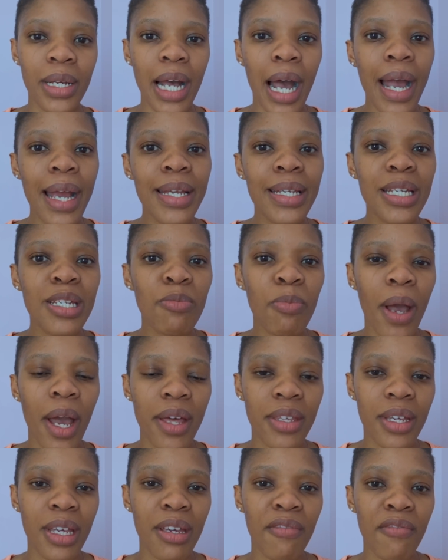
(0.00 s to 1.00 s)
guided by
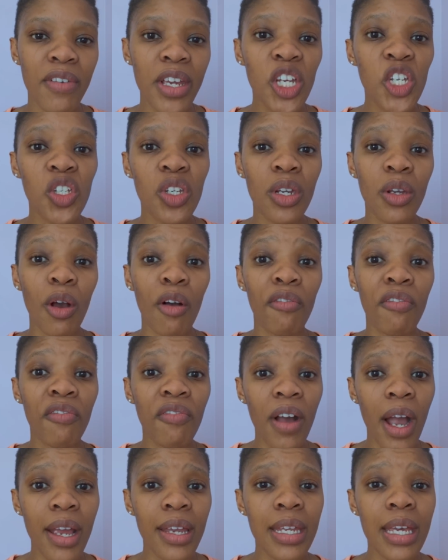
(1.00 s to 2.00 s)
the conviction of
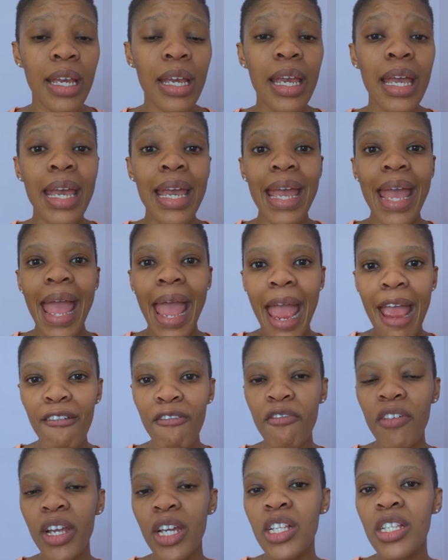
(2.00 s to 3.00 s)
finding
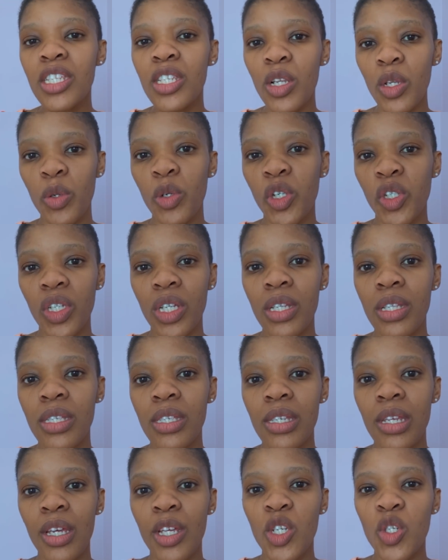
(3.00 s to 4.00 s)
African
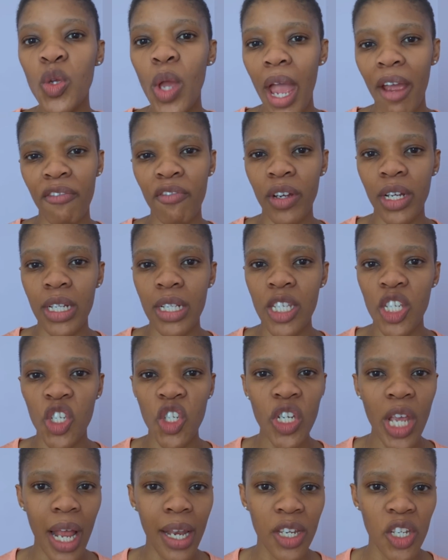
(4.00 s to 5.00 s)
solutions to Africans'
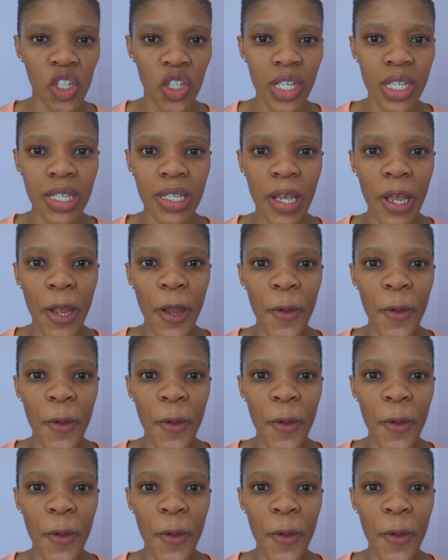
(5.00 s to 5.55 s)
challenges.